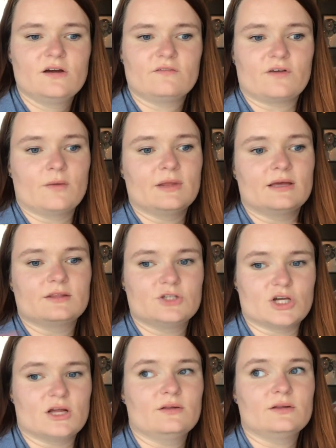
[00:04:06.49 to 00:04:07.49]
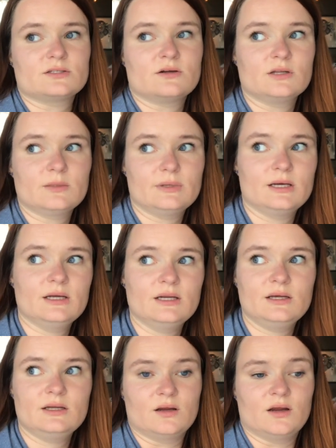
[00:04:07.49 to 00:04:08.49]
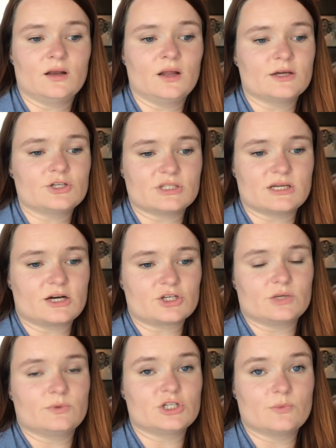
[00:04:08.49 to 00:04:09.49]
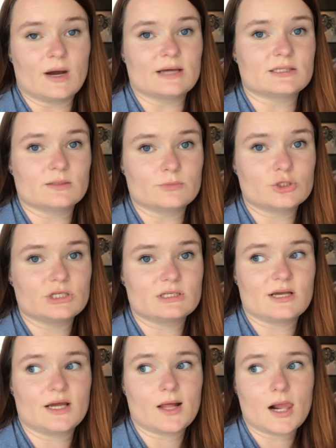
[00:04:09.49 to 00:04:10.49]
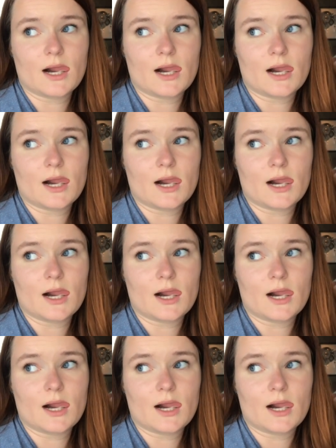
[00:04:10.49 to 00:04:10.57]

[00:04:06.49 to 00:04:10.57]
from like the jail that's on the planet and like she's actually when she buys him she's like